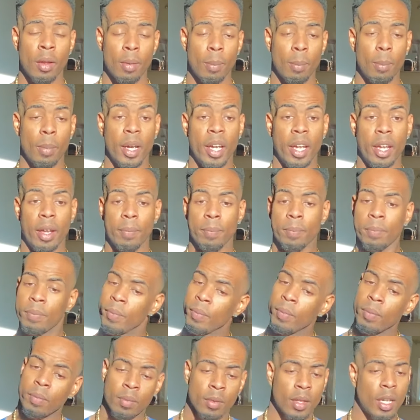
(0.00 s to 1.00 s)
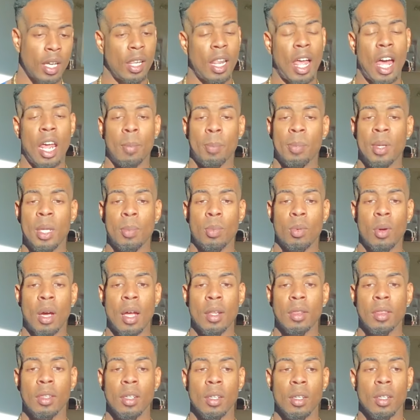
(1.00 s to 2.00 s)
But a lot of people
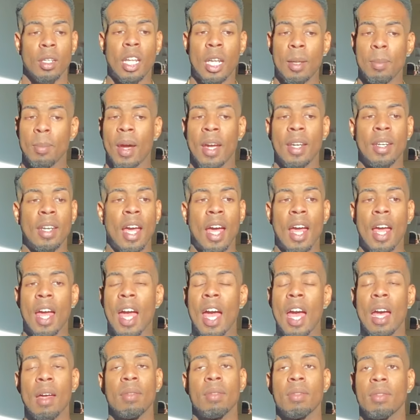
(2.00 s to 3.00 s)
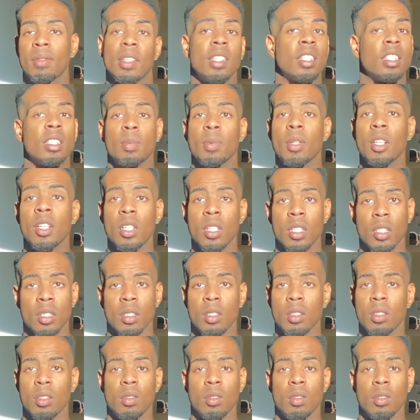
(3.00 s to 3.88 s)
out there, they might not have experienced,